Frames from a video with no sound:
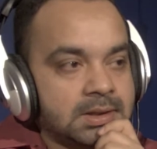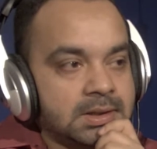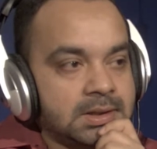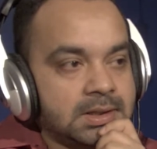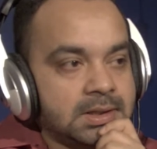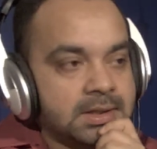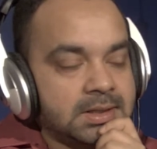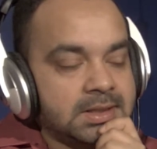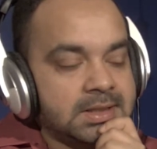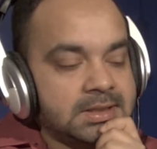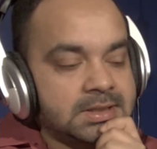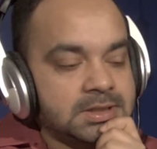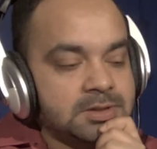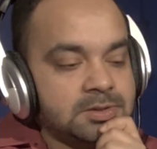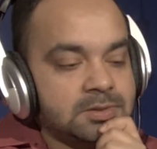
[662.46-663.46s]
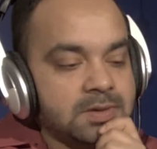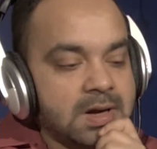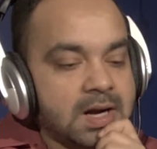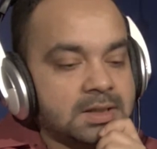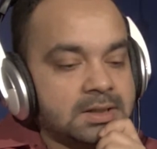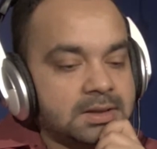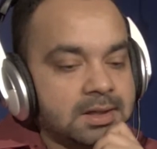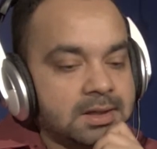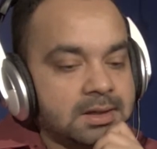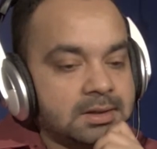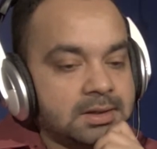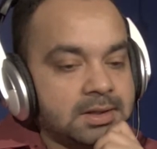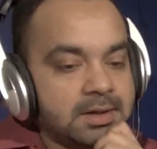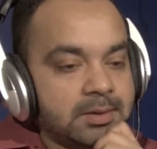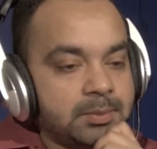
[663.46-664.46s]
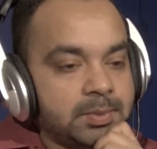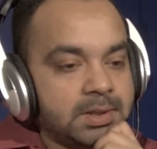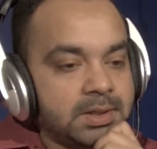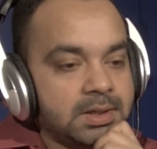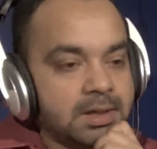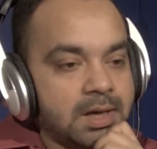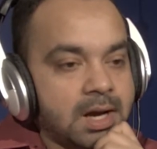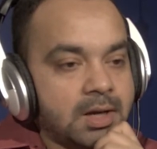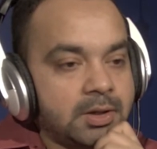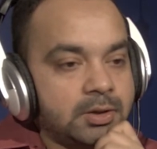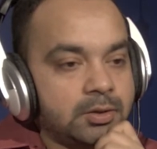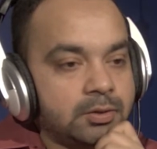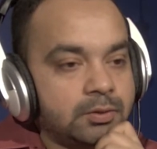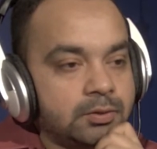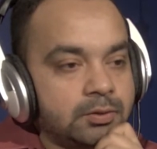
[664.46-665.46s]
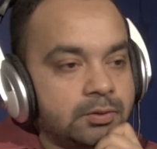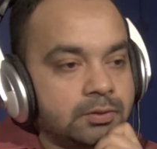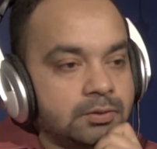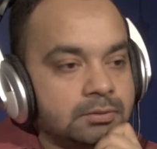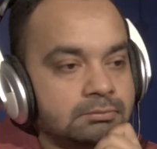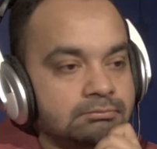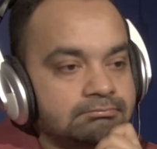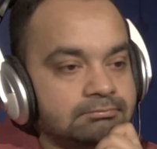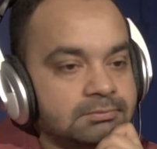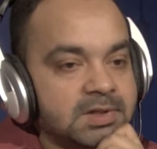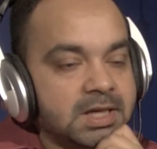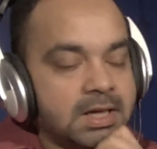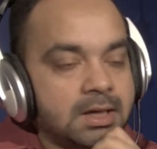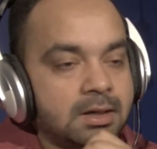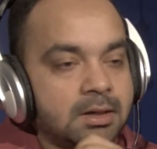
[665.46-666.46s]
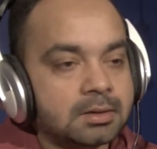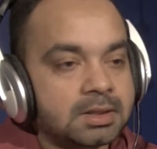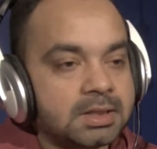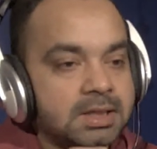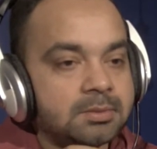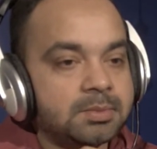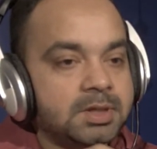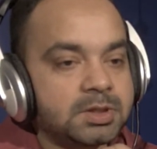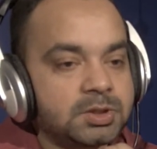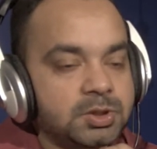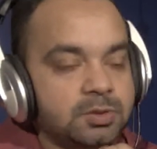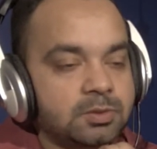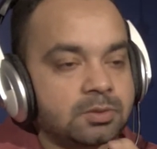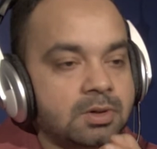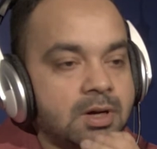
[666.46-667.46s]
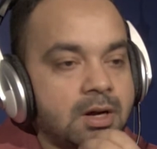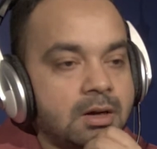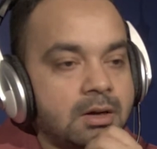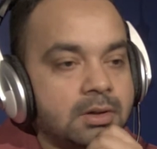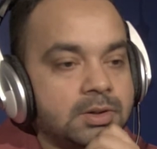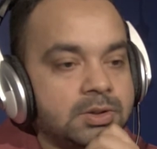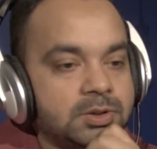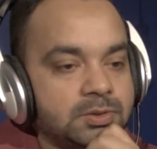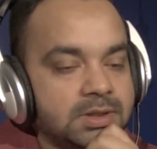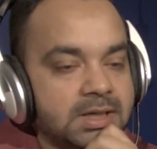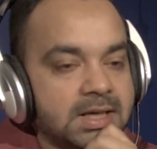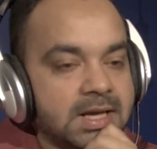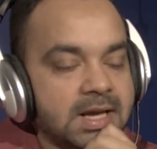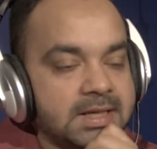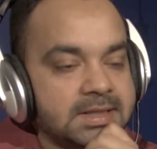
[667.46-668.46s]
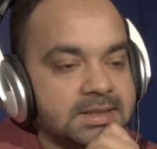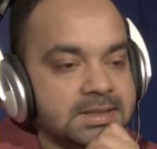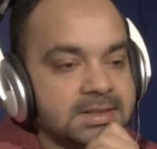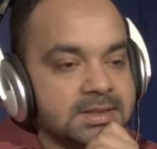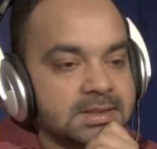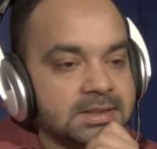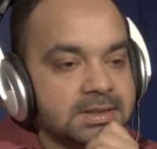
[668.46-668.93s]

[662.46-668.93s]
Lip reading: related to art therapy are you giving to the clients?